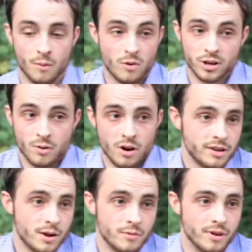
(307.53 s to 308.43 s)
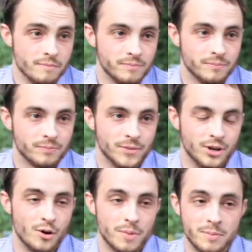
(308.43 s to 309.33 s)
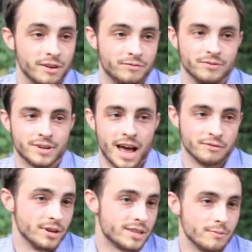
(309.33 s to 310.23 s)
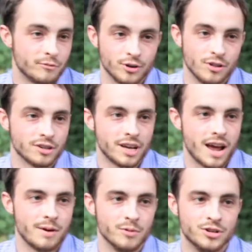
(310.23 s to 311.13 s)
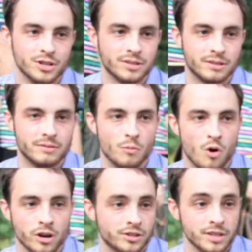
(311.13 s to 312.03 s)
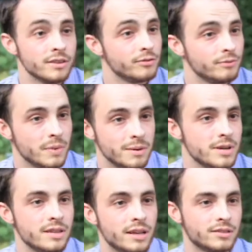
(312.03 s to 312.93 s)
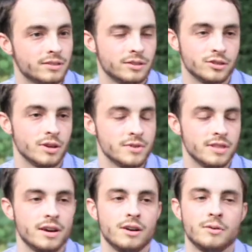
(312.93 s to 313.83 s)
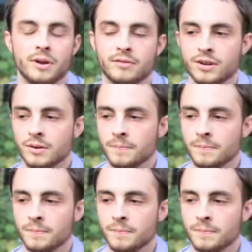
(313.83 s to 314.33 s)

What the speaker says: want to go on a date with them. You know, maybe I've kind of liked them for a long time, or just want to see if maybe there's something there or whatever.